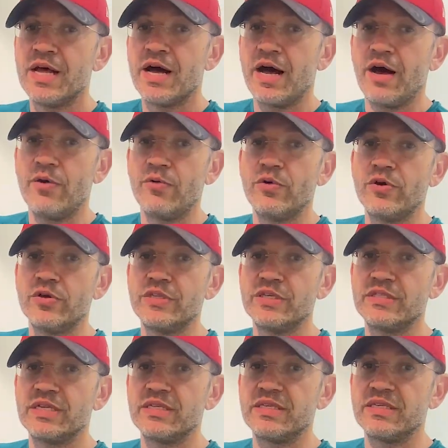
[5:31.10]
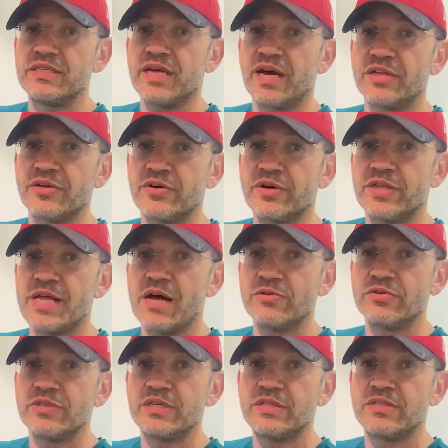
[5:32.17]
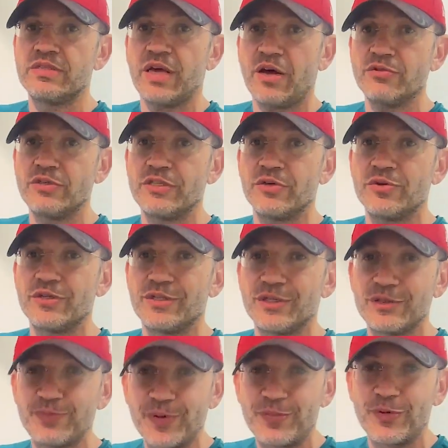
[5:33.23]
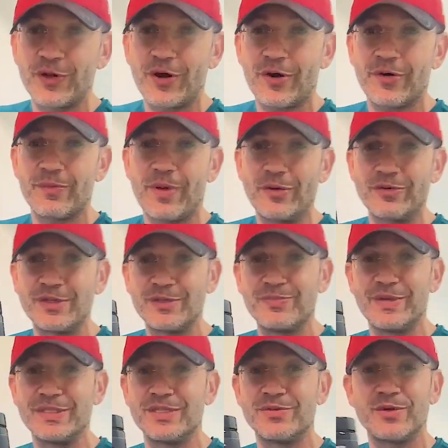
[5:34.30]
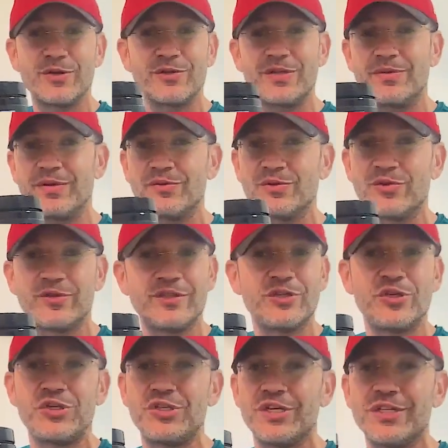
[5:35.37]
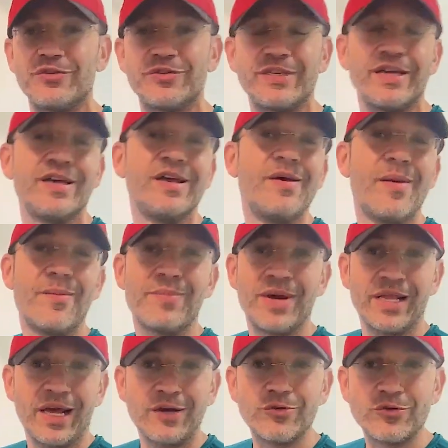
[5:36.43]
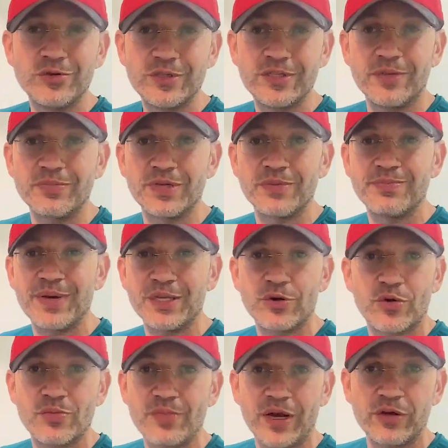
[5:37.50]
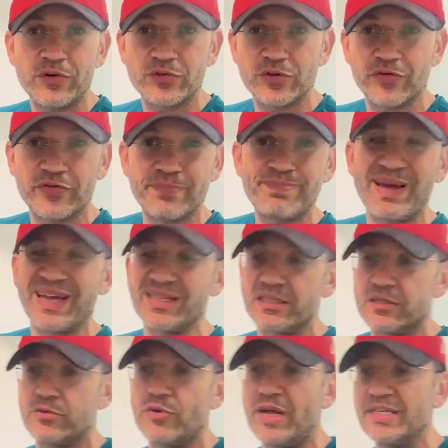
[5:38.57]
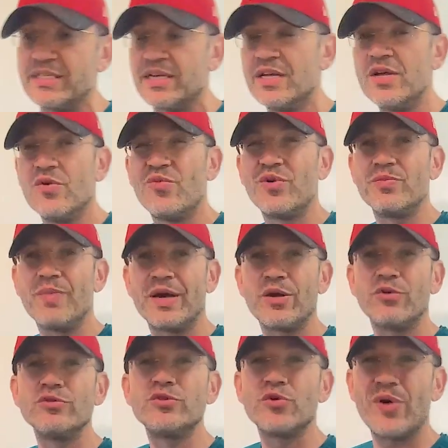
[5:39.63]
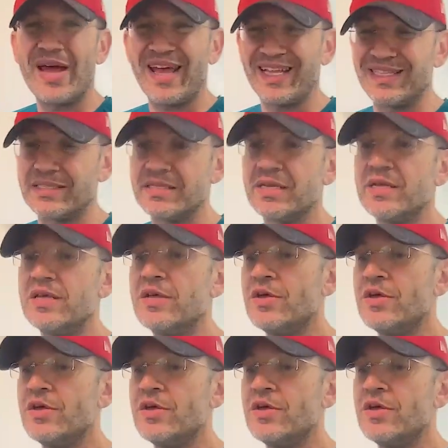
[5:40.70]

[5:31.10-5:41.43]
how good is the designer and how serious these people are about this business? Because sometimes you see shit, you say, man, I could do something better on Microsoft Paint, right? With my own two hands.